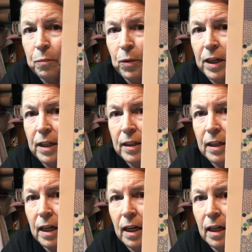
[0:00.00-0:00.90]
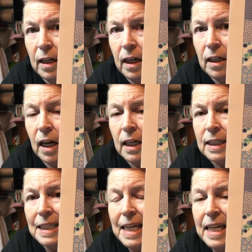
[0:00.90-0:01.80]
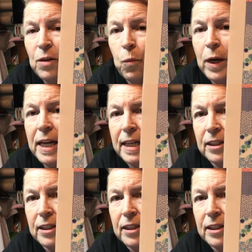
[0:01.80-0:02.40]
with a lot of teeny weeny